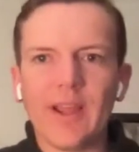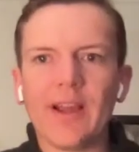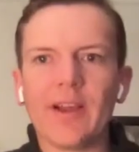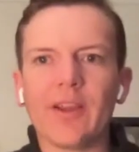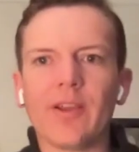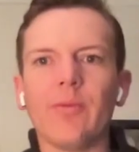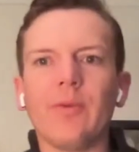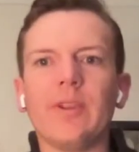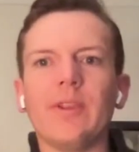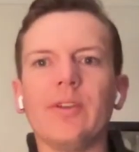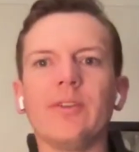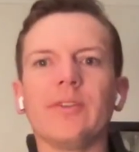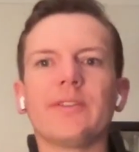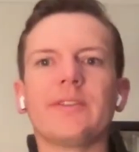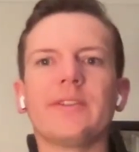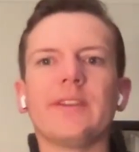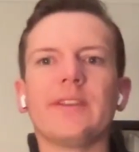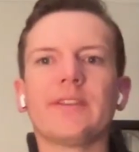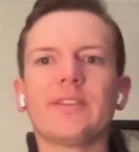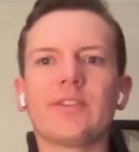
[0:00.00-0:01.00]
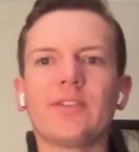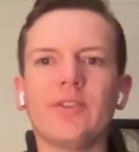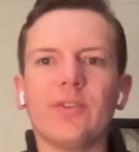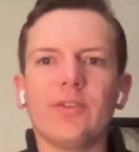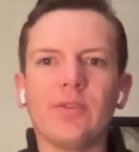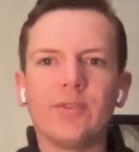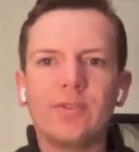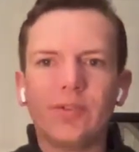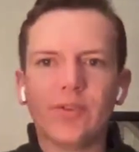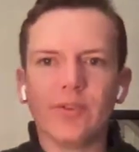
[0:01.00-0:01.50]
How can we use this
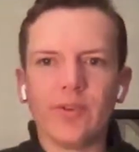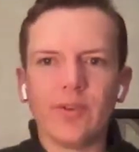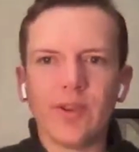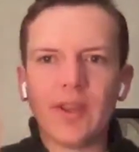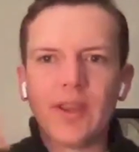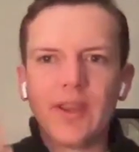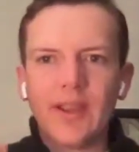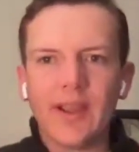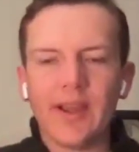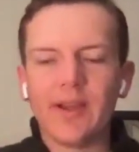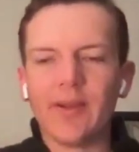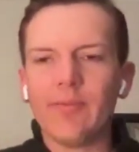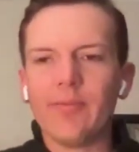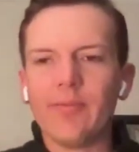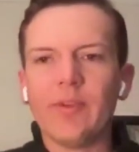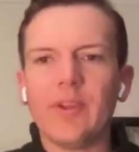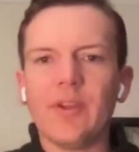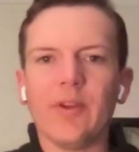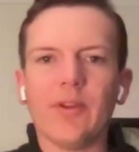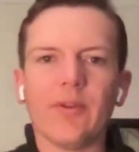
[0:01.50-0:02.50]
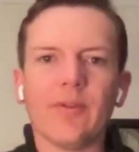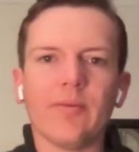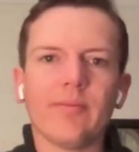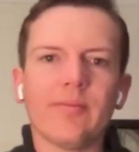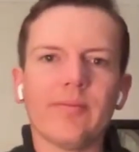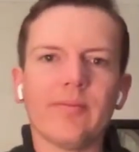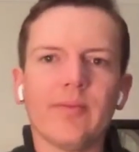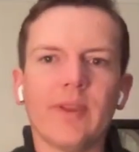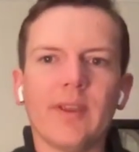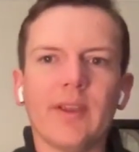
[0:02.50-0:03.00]
to, to um, you know,
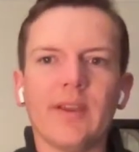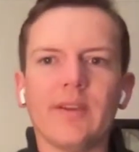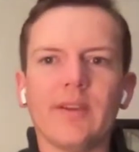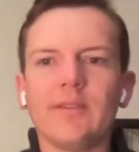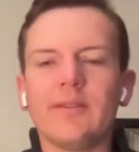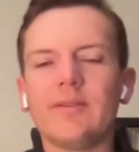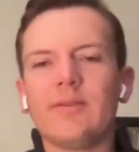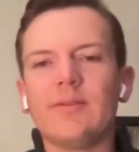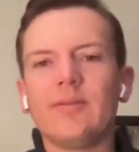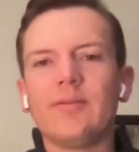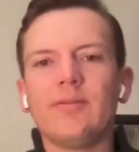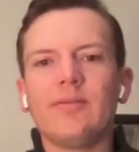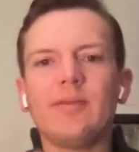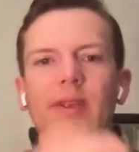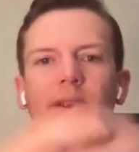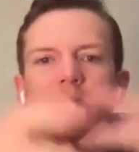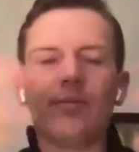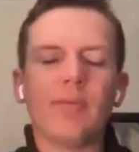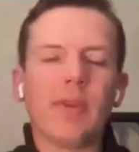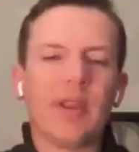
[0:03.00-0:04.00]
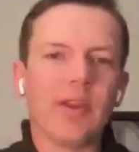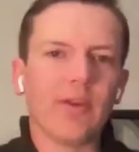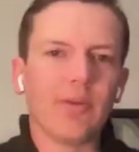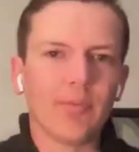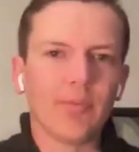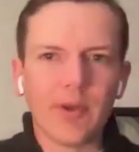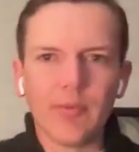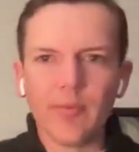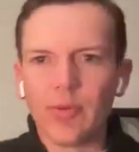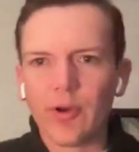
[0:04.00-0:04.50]
uh, in, in,
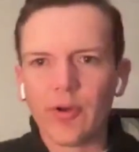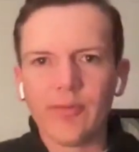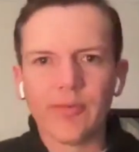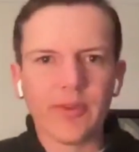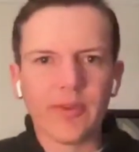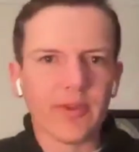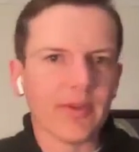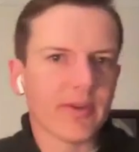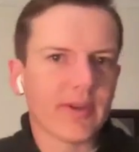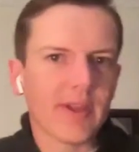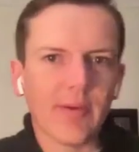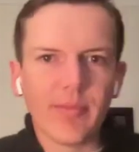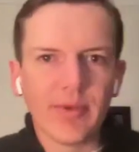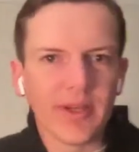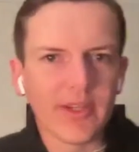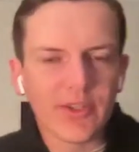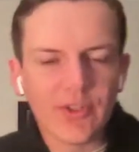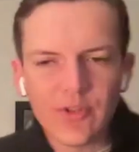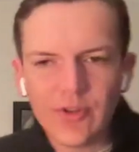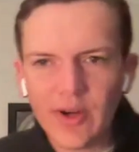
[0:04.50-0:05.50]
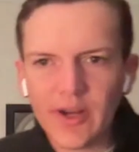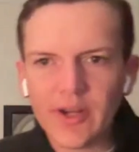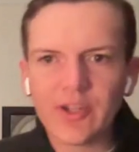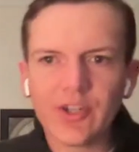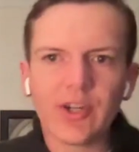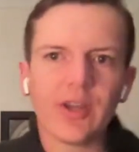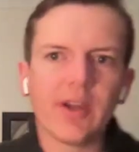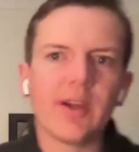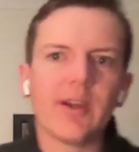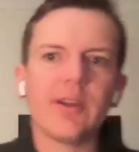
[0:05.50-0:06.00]
improve the company
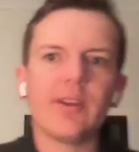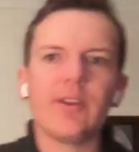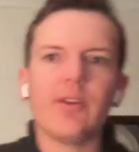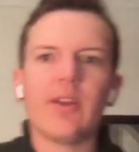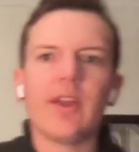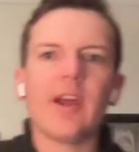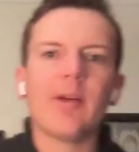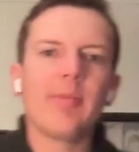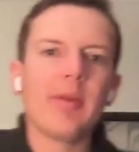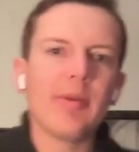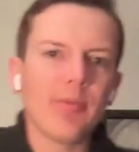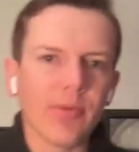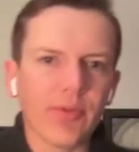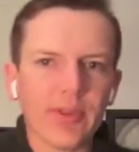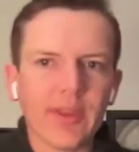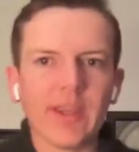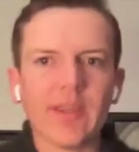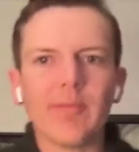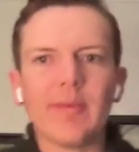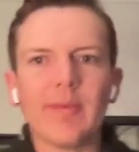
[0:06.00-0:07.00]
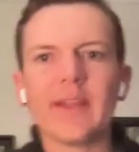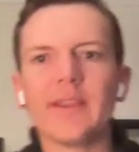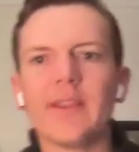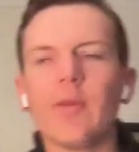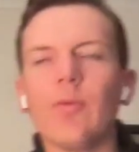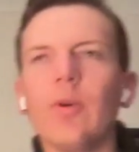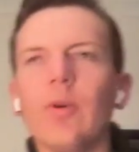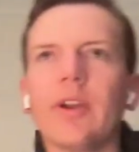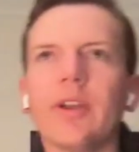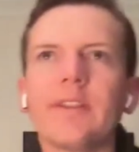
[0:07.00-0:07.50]
structure, you know, how people think about
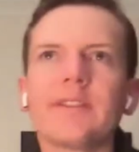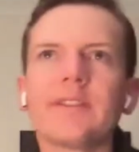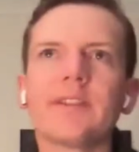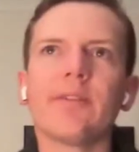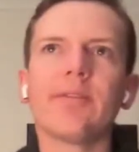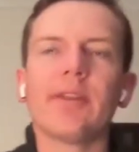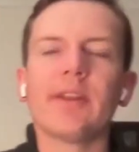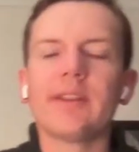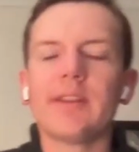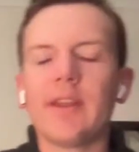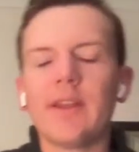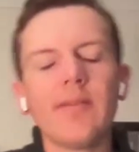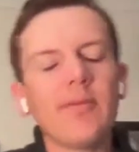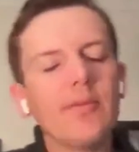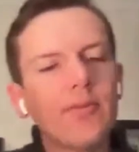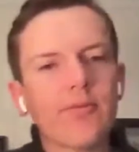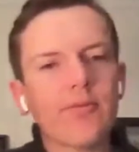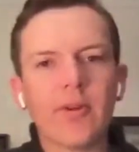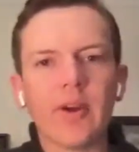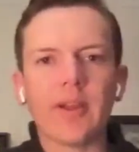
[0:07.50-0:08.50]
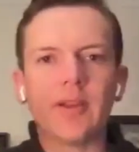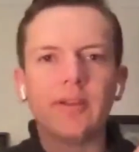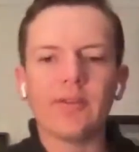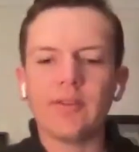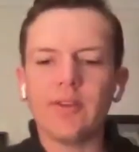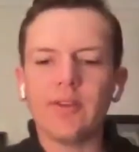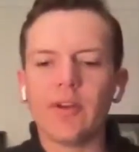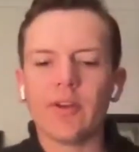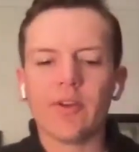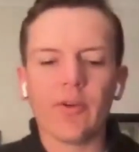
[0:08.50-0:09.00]
their work and stuff like that? Fine,
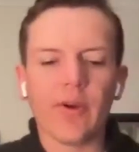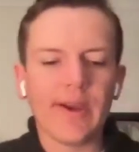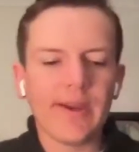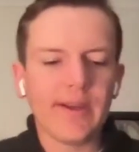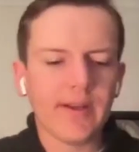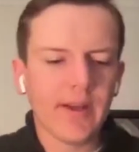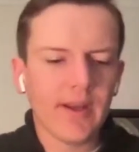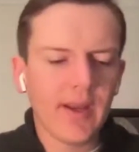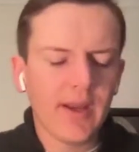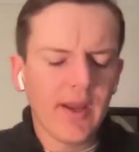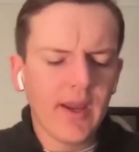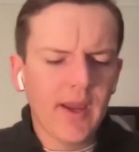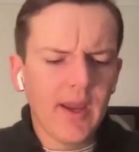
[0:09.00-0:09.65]
you know, great.